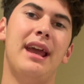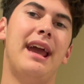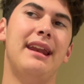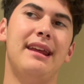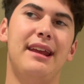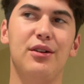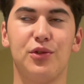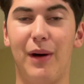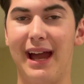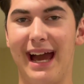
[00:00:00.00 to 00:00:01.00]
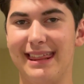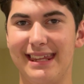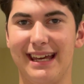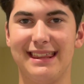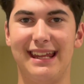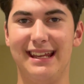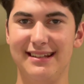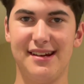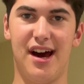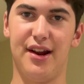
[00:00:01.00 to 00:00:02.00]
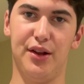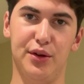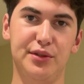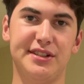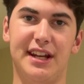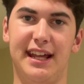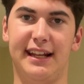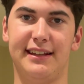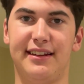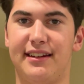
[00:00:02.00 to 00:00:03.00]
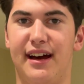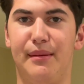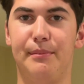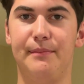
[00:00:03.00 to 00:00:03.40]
And here's why I think that he's not hallucinating this time.